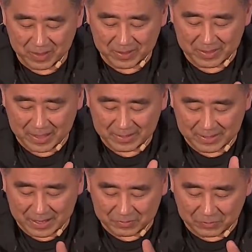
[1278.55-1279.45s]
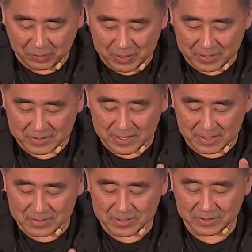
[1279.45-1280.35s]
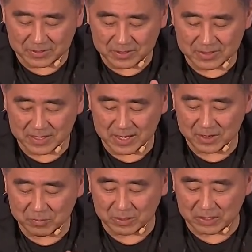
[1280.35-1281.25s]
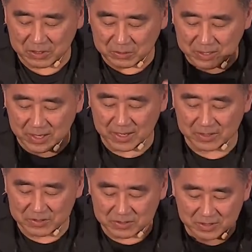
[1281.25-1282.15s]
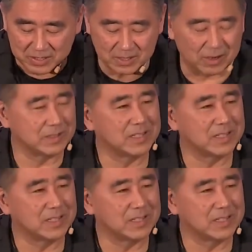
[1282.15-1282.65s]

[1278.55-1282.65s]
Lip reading: that phrase, until the day when Noah entered the ark.